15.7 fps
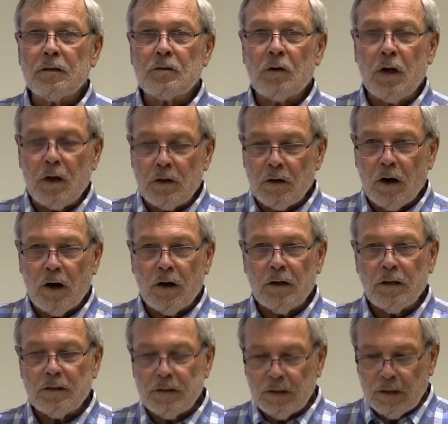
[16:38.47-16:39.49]
train
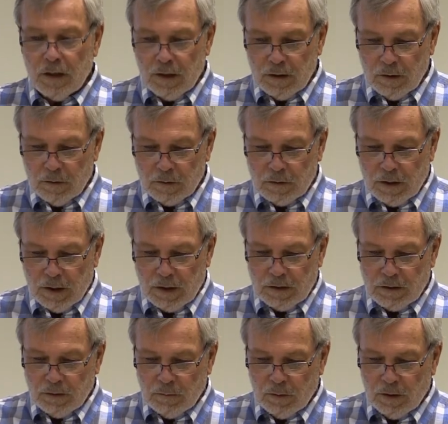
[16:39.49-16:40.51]
yards in that
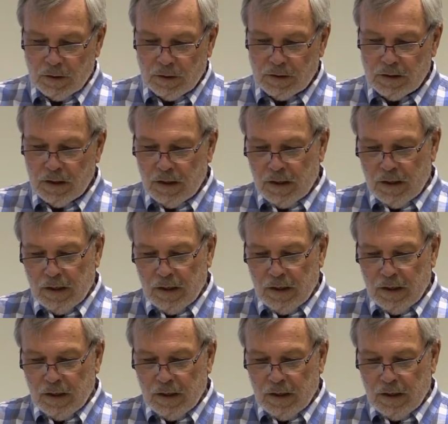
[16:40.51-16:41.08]
location was